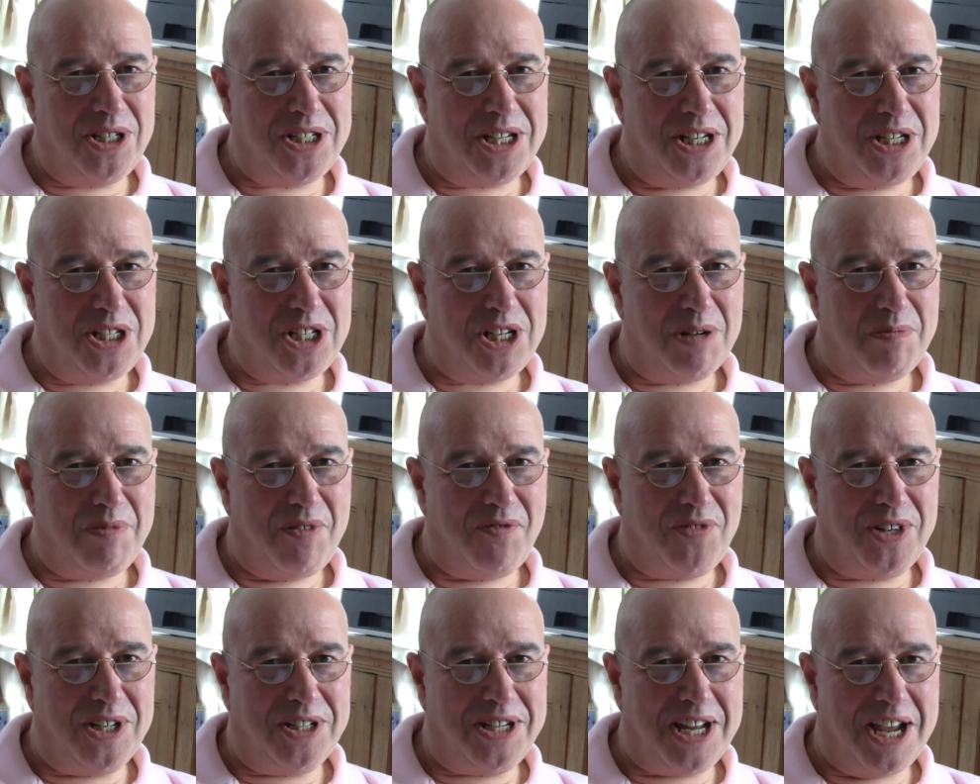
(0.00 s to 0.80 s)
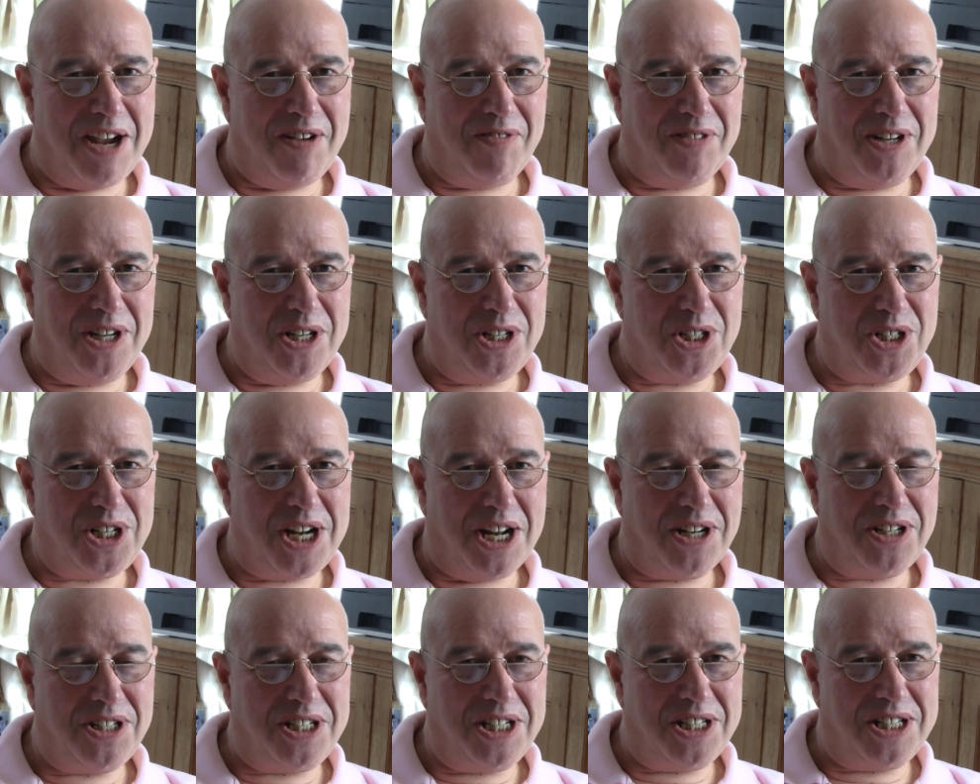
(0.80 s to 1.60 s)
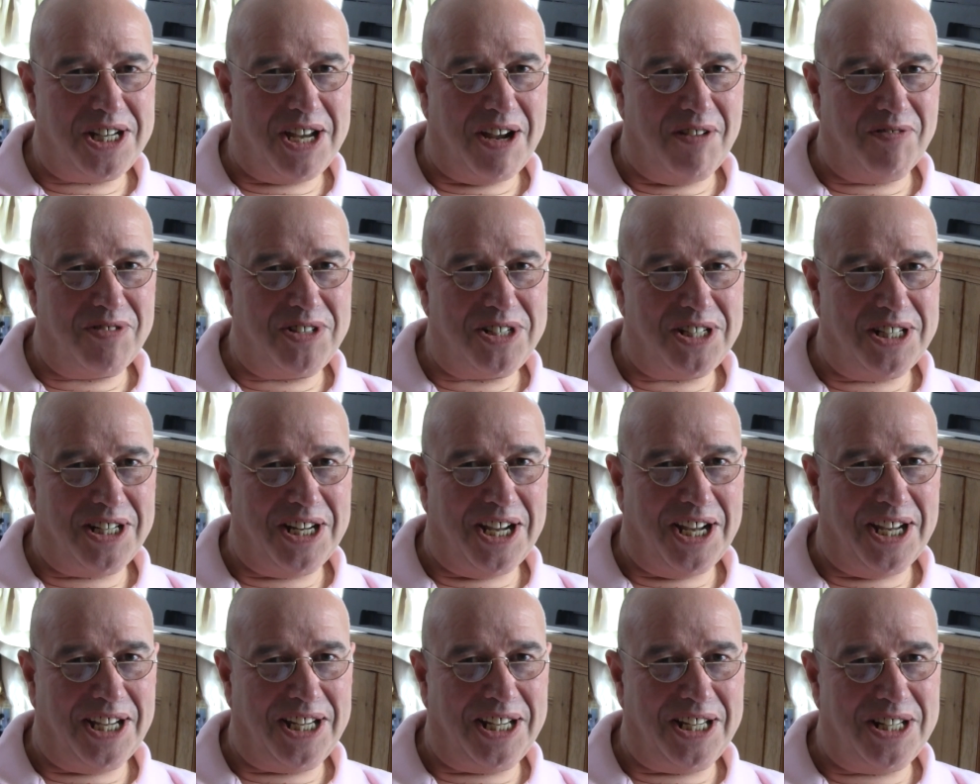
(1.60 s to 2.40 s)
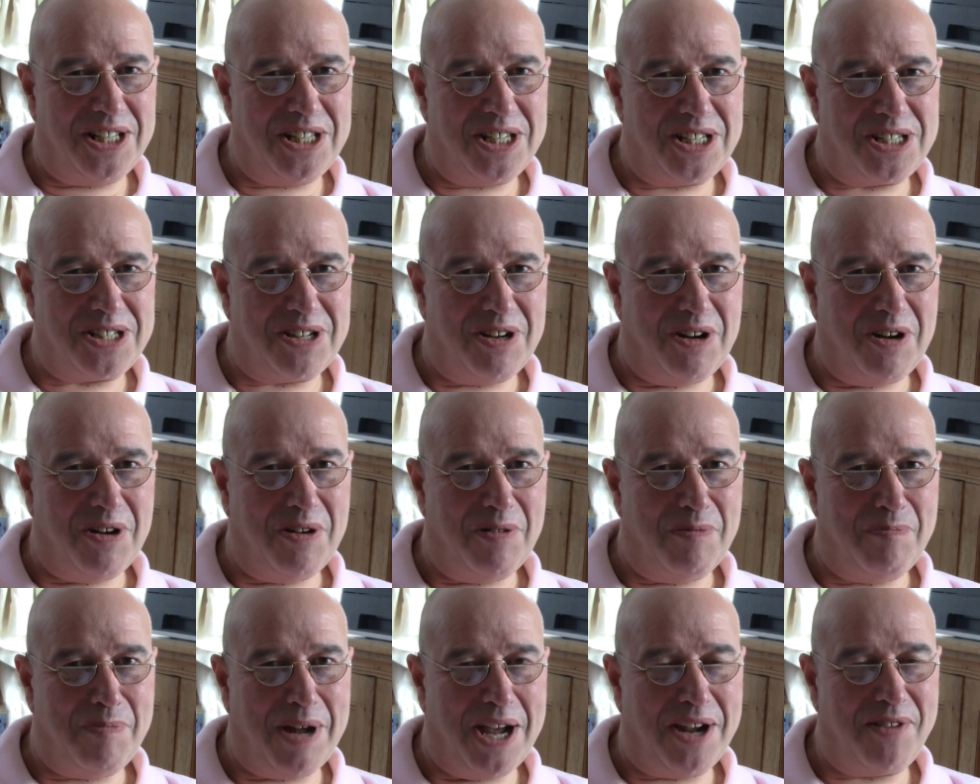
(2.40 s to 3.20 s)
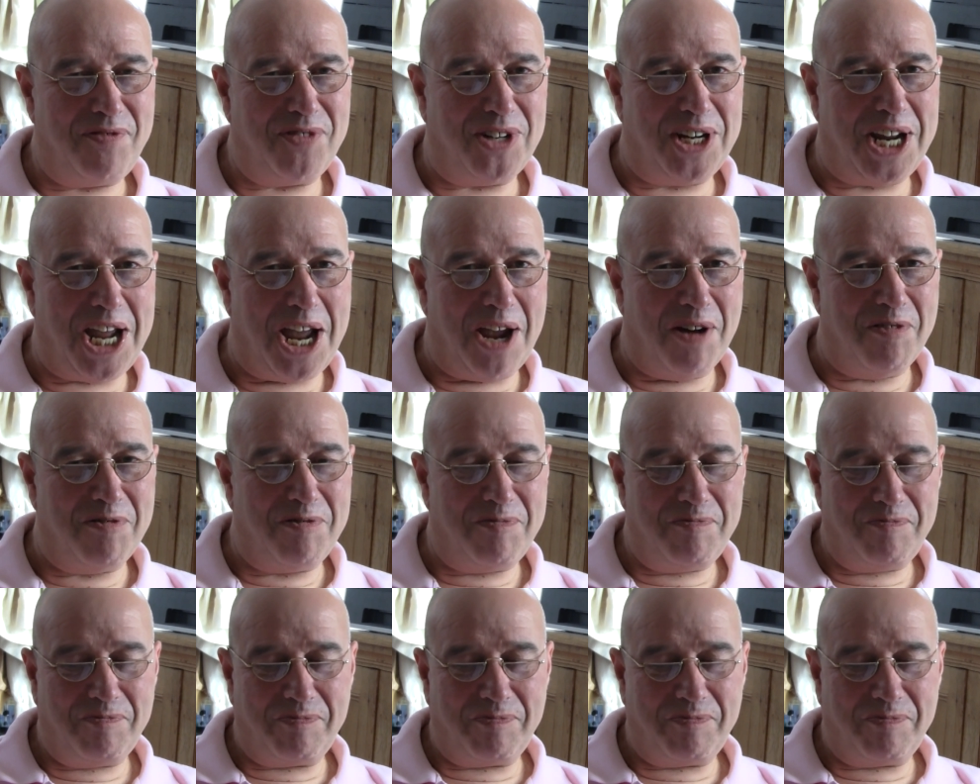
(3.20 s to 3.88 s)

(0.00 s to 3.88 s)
see some of you down at Shantytown tonight. So bye for now.